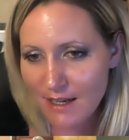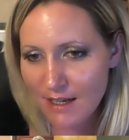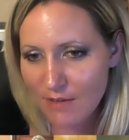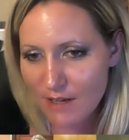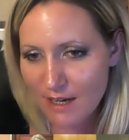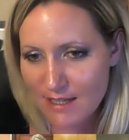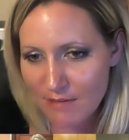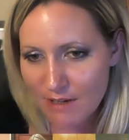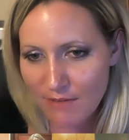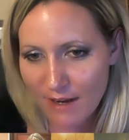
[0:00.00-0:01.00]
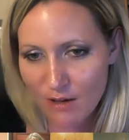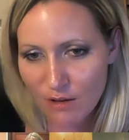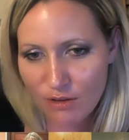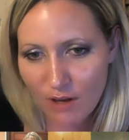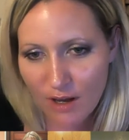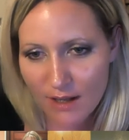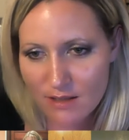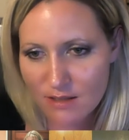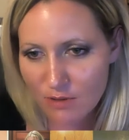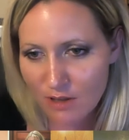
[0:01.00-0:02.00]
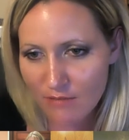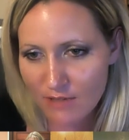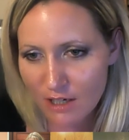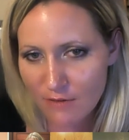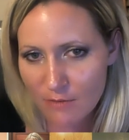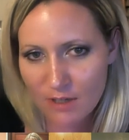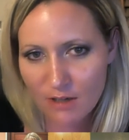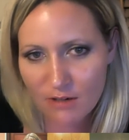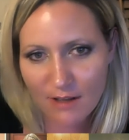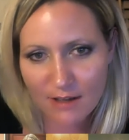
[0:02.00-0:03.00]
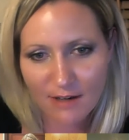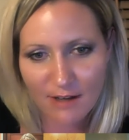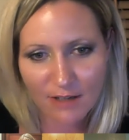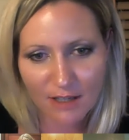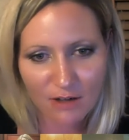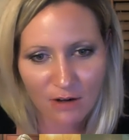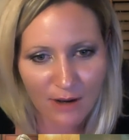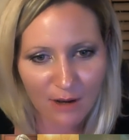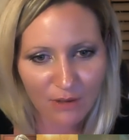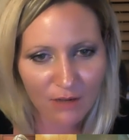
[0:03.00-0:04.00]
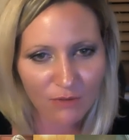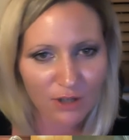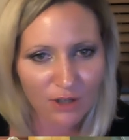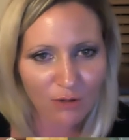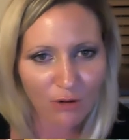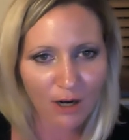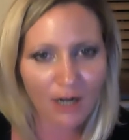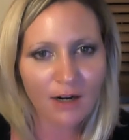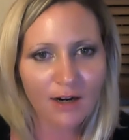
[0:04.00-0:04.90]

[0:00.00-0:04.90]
If you guys have any final thoughts, would love to hear from you. Let Elliot know how thankful you are.